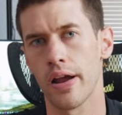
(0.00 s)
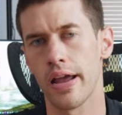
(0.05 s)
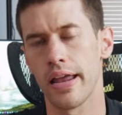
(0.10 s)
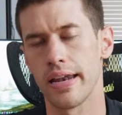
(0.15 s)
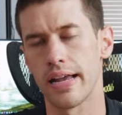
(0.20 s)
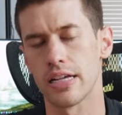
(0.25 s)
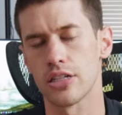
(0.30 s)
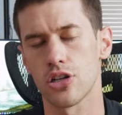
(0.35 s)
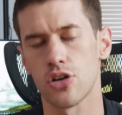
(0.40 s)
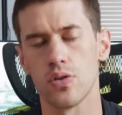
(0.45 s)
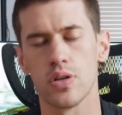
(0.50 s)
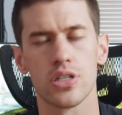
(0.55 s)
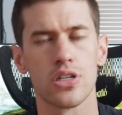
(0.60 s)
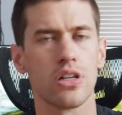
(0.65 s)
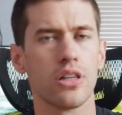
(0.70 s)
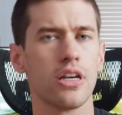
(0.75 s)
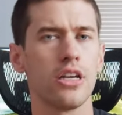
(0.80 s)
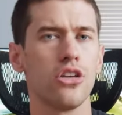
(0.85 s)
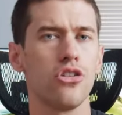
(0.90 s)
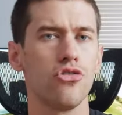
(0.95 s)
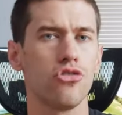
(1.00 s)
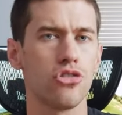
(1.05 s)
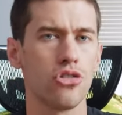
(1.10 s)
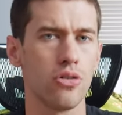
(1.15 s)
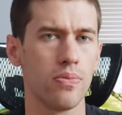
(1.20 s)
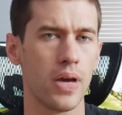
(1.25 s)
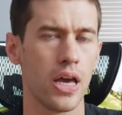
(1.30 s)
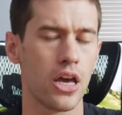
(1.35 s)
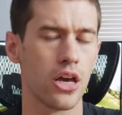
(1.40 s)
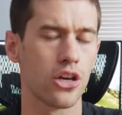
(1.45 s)
And as always, I'll let
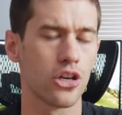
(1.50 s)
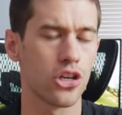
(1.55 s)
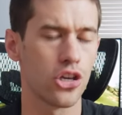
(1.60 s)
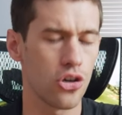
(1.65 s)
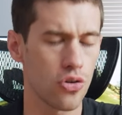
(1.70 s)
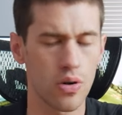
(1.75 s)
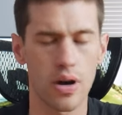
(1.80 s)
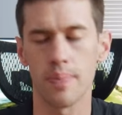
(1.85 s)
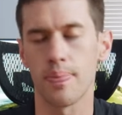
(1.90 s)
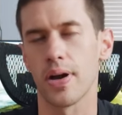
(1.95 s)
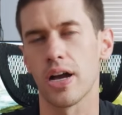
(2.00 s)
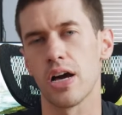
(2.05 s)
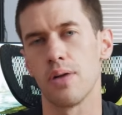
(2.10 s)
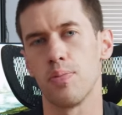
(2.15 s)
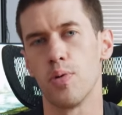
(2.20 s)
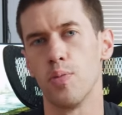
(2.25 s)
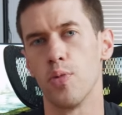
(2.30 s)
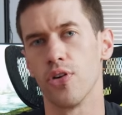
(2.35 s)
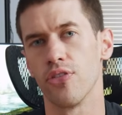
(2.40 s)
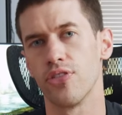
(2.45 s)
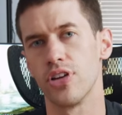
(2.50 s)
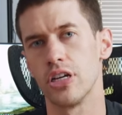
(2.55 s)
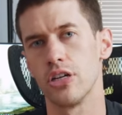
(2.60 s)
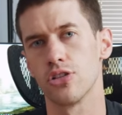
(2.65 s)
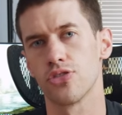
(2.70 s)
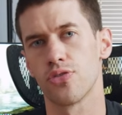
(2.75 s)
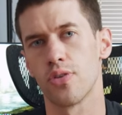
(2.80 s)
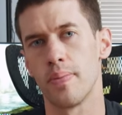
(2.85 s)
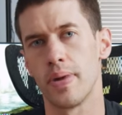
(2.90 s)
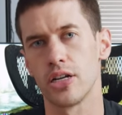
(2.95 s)
YouTube queue up a couple more
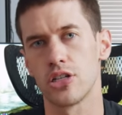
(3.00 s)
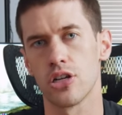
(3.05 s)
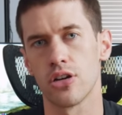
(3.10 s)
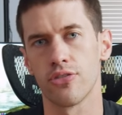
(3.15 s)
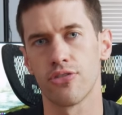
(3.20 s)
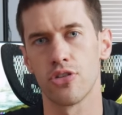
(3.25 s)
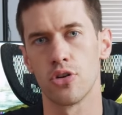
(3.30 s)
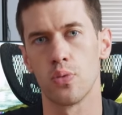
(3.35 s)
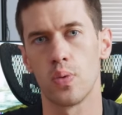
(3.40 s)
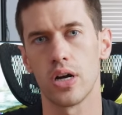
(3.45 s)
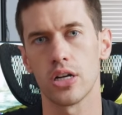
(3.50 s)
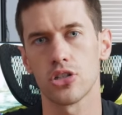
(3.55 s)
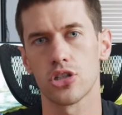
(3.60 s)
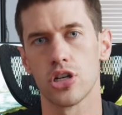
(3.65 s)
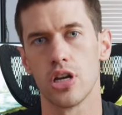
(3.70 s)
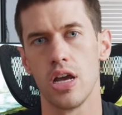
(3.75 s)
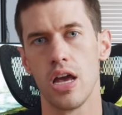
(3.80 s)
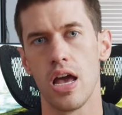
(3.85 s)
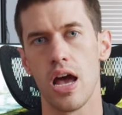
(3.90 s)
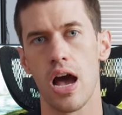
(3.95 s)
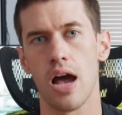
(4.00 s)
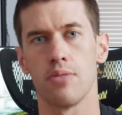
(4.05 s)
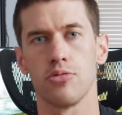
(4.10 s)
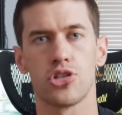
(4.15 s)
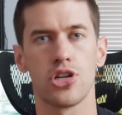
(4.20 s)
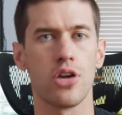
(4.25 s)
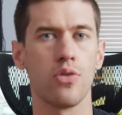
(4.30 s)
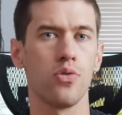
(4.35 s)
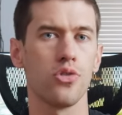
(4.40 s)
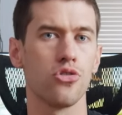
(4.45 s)
videos from my channel for you to watch. I'm
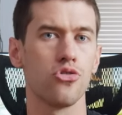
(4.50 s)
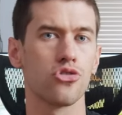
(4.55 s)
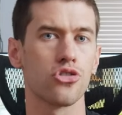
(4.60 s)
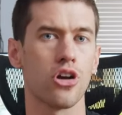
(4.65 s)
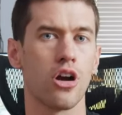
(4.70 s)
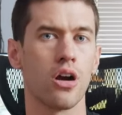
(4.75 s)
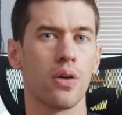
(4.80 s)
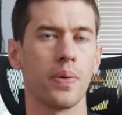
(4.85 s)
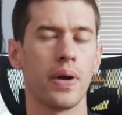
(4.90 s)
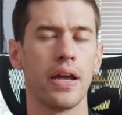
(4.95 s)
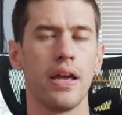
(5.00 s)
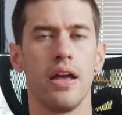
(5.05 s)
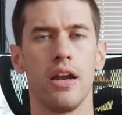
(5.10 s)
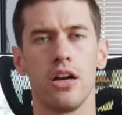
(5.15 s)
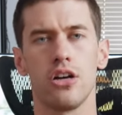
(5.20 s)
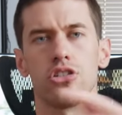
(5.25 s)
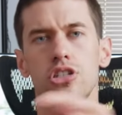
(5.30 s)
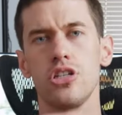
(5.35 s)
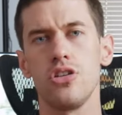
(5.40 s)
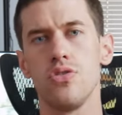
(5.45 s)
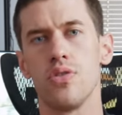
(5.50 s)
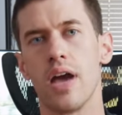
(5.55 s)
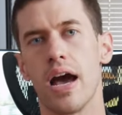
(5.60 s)
Shane with Hoosier Hardware, and I'll see you